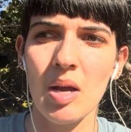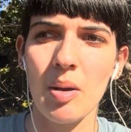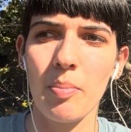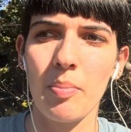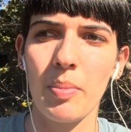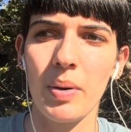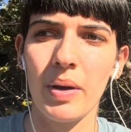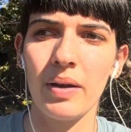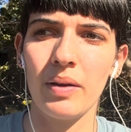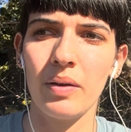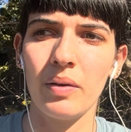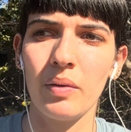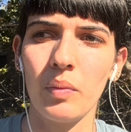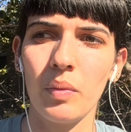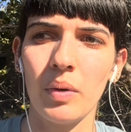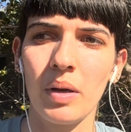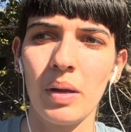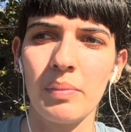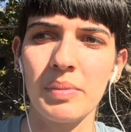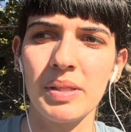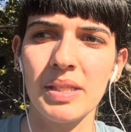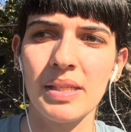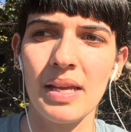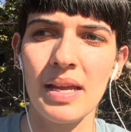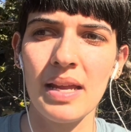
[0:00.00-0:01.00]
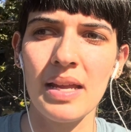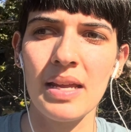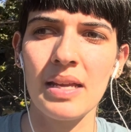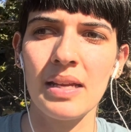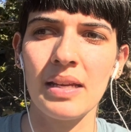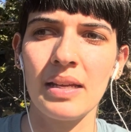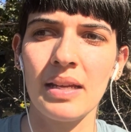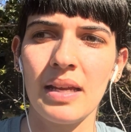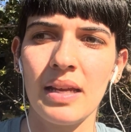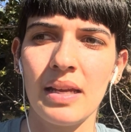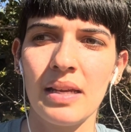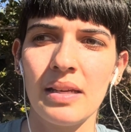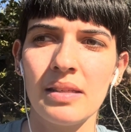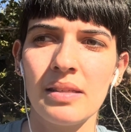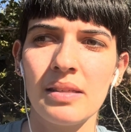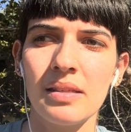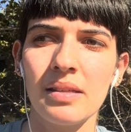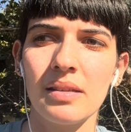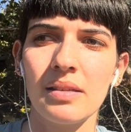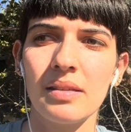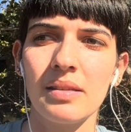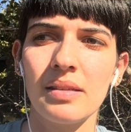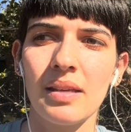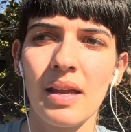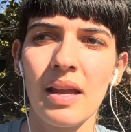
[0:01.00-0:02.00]
But what I'm saying is,
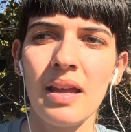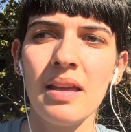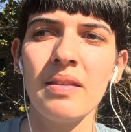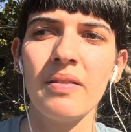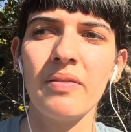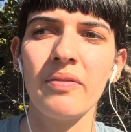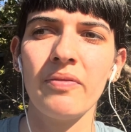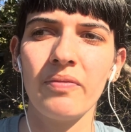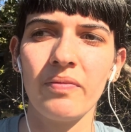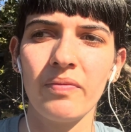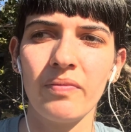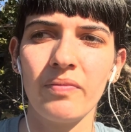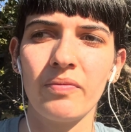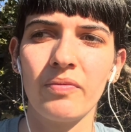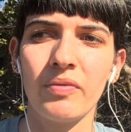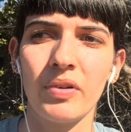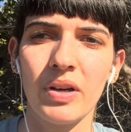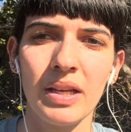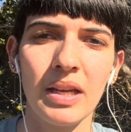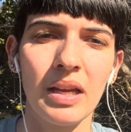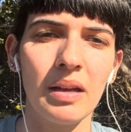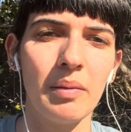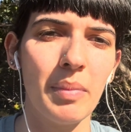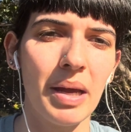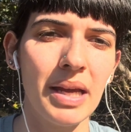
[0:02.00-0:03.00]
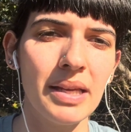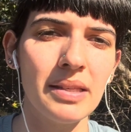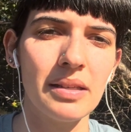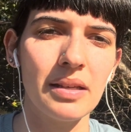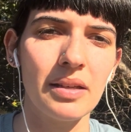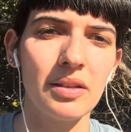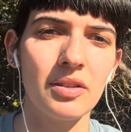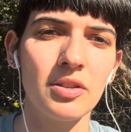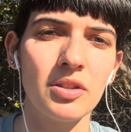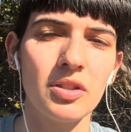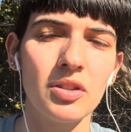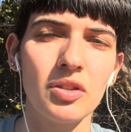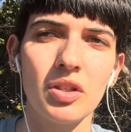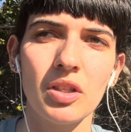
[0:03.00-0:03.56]
say the freaking message.